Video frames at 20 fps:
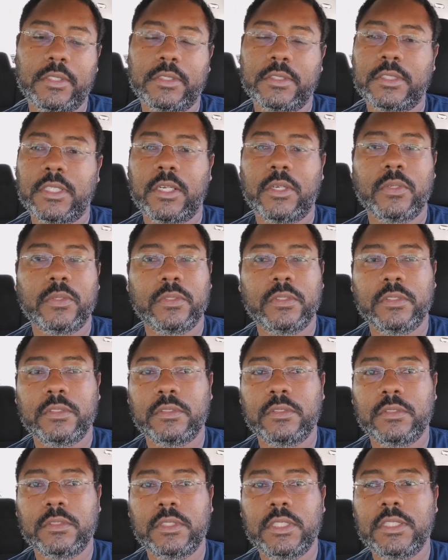So
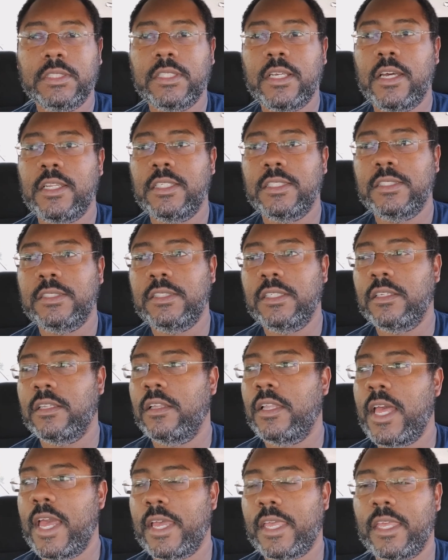Nissan is still
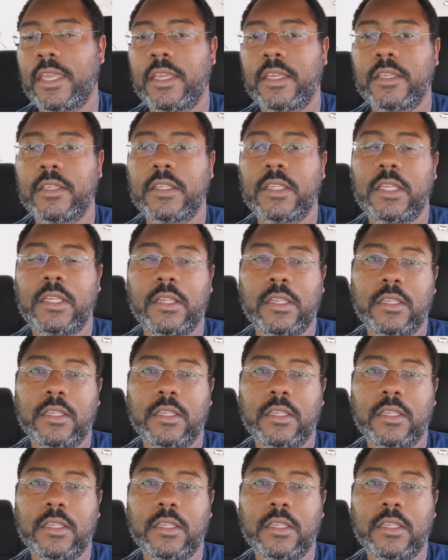lacking